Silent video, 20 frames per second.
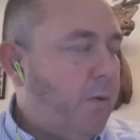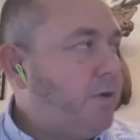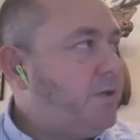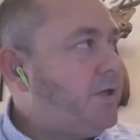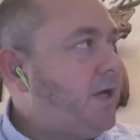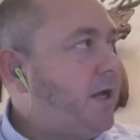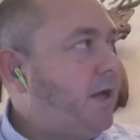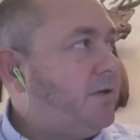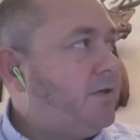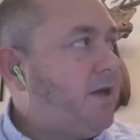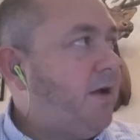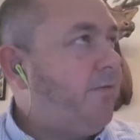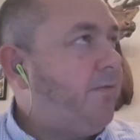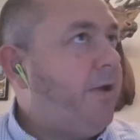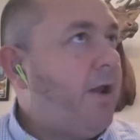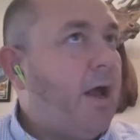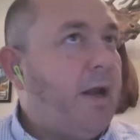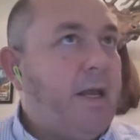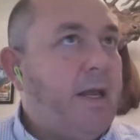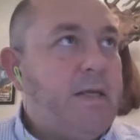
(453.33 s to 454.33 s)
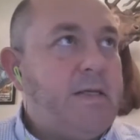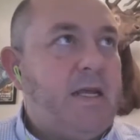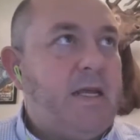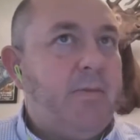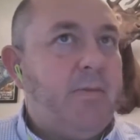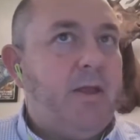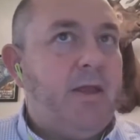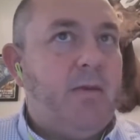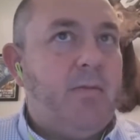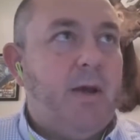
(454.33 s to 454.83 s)
I would say it's definitely not easy
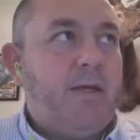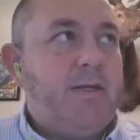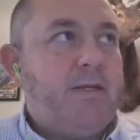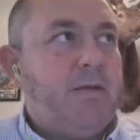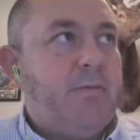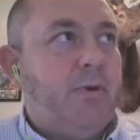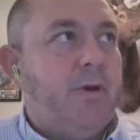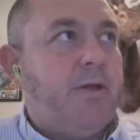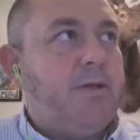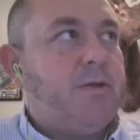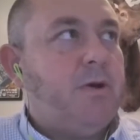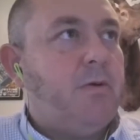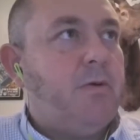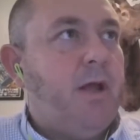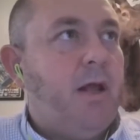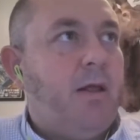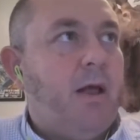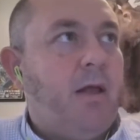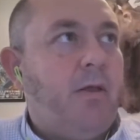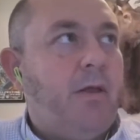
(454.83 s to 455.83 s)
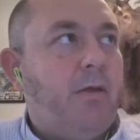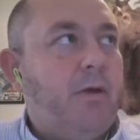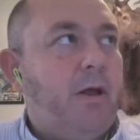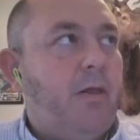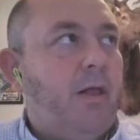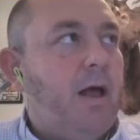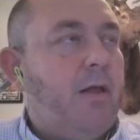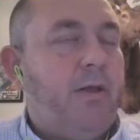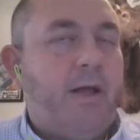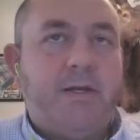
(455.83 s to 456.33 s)
in Midland Basin, but it's certainly a
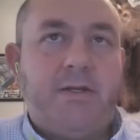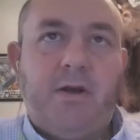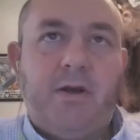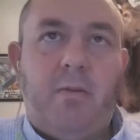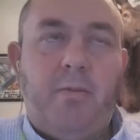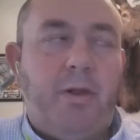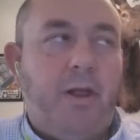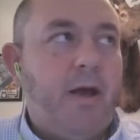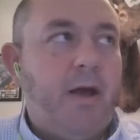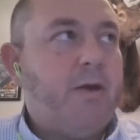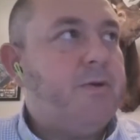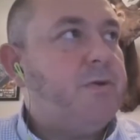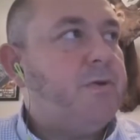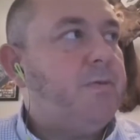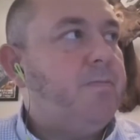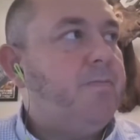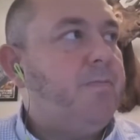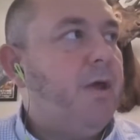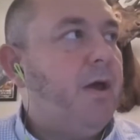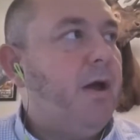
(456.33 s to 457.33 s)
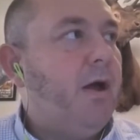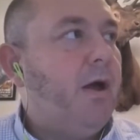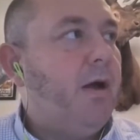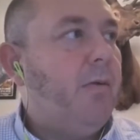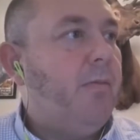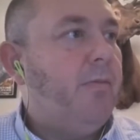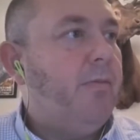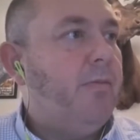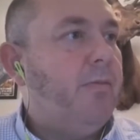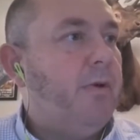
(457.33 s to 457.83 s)
lot less complex.
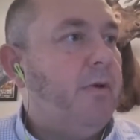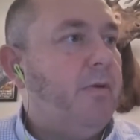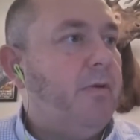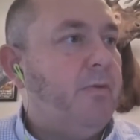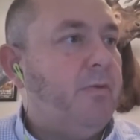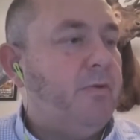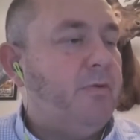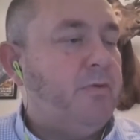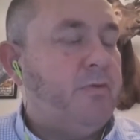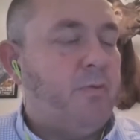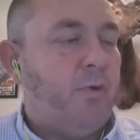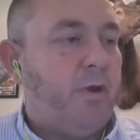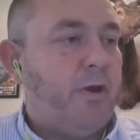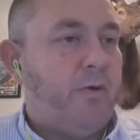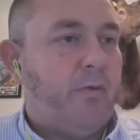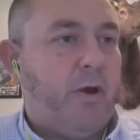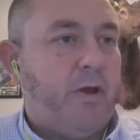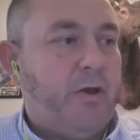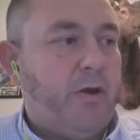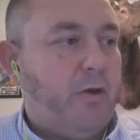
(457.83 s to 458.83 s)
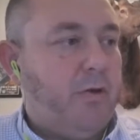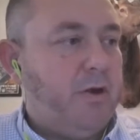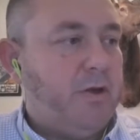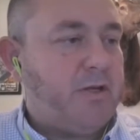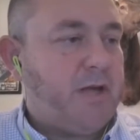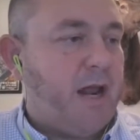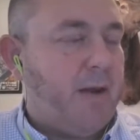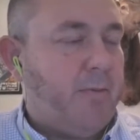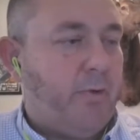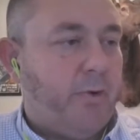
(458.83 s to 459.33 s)
Whether
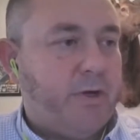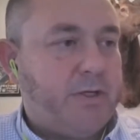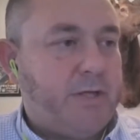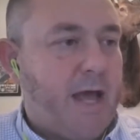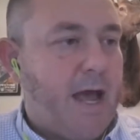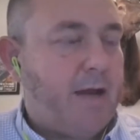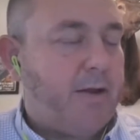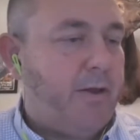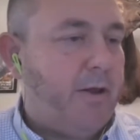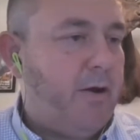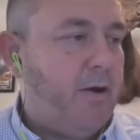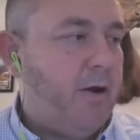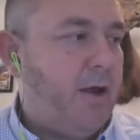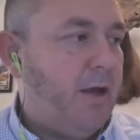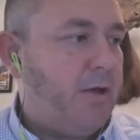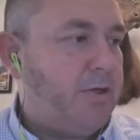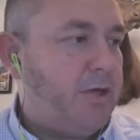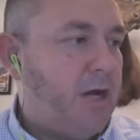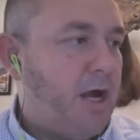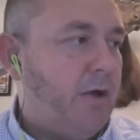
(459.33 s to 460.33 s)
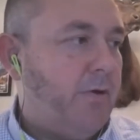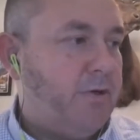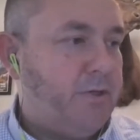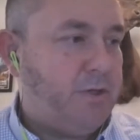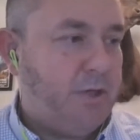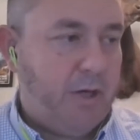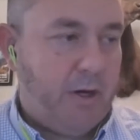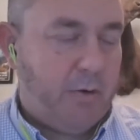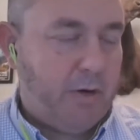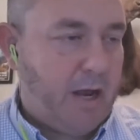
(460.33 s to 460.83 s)
it's kind of more stacked layer cake
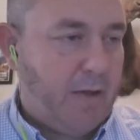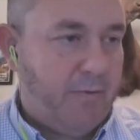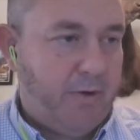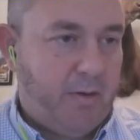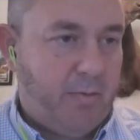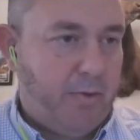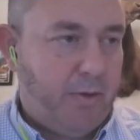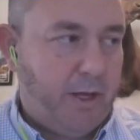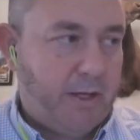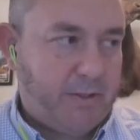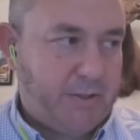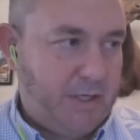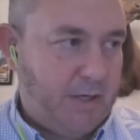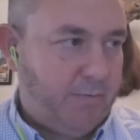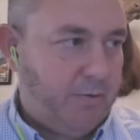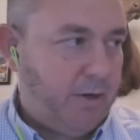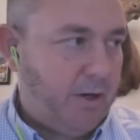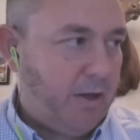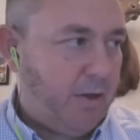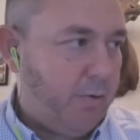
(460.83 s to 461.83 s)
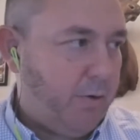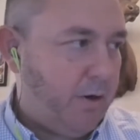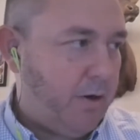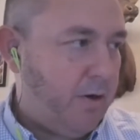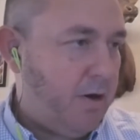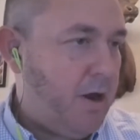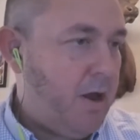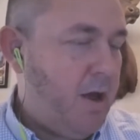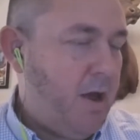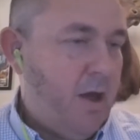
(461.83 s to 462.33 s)
geology, you don't have the complexity of the
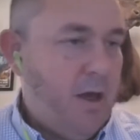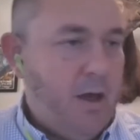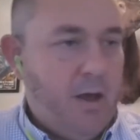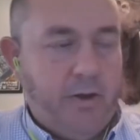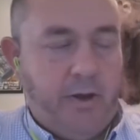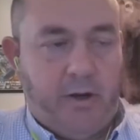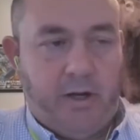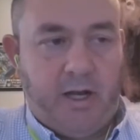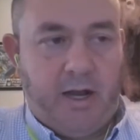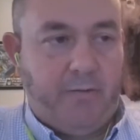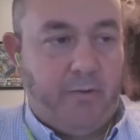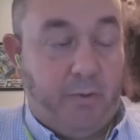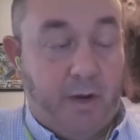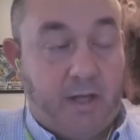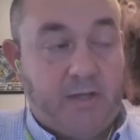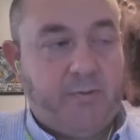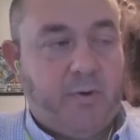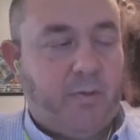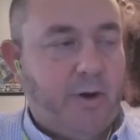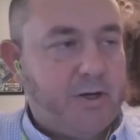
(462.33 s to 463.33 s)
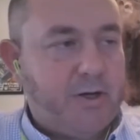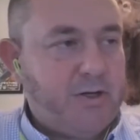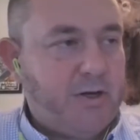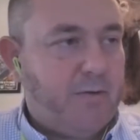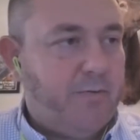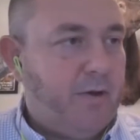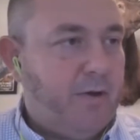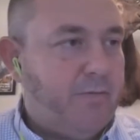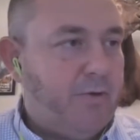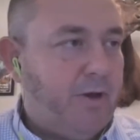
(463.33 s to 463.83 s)
Delaware. You don't have the reservoir
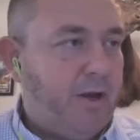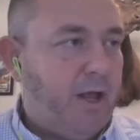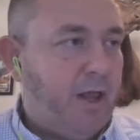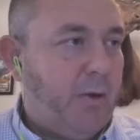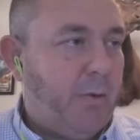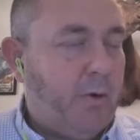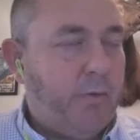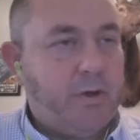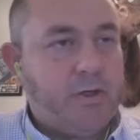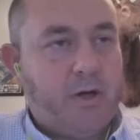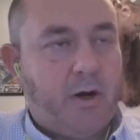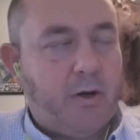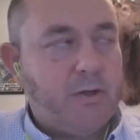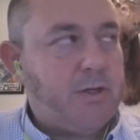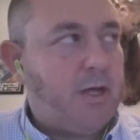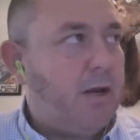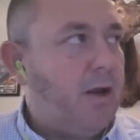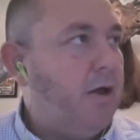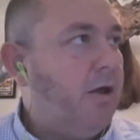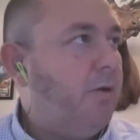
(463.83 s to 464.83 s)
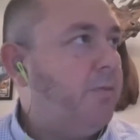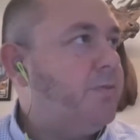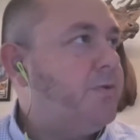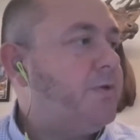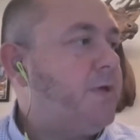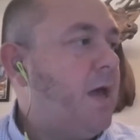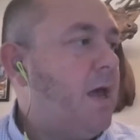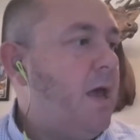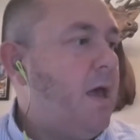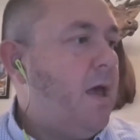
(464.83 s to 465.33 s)
pressure of the Delaware, which hurts and
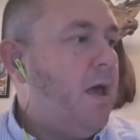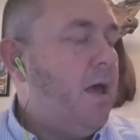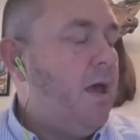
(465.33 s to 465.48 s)
helps.